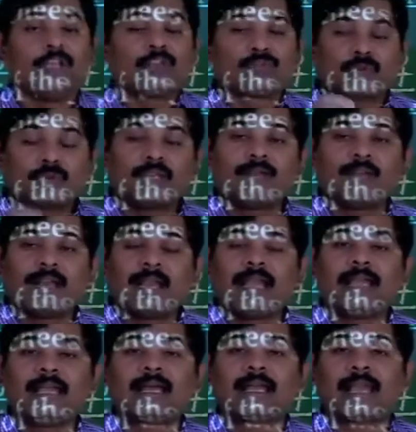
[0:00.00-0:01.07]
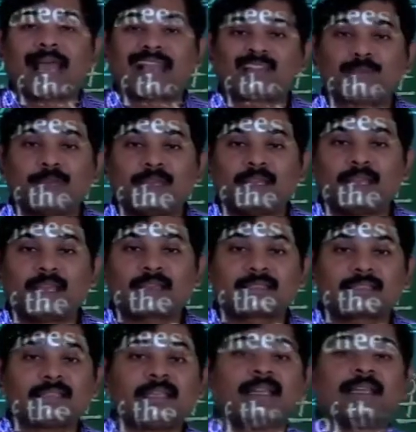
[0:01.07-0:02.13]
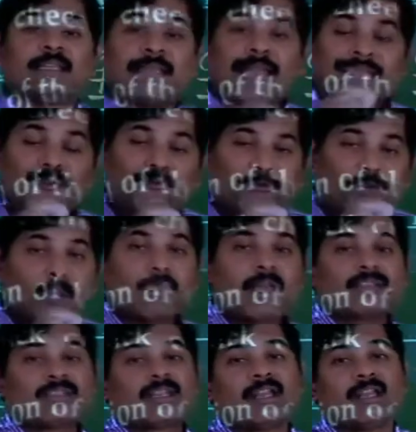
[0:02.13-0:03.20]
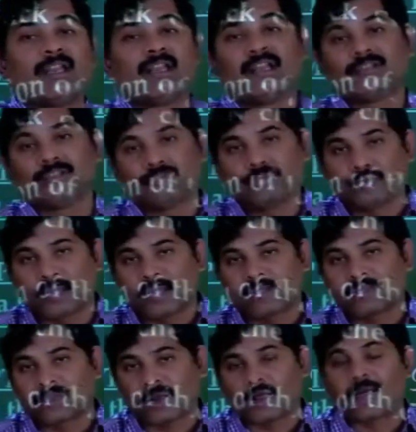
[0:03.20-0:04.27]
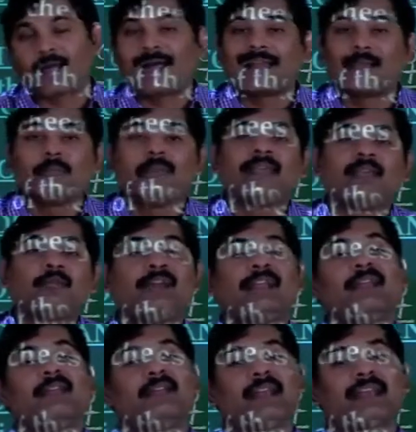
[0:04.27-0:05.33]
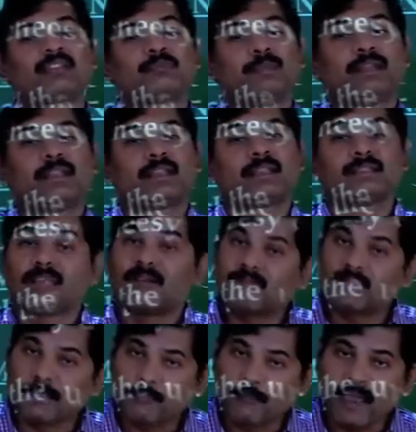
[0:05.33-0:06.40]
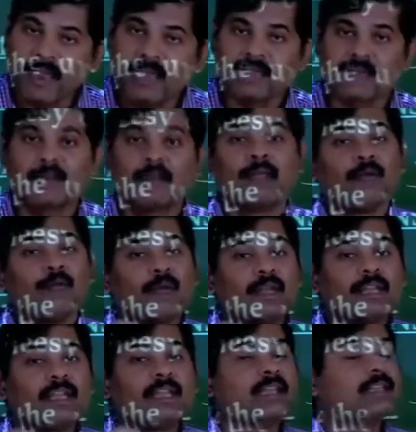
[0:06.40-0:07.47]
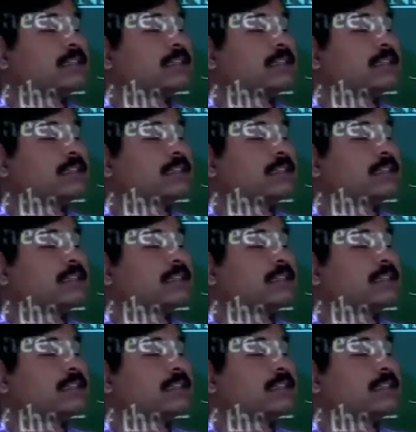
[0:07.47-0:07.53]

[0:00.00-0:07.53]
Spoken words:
So he will here experience the inflammation in his urethra, and meanwhile he will experience even the pain when he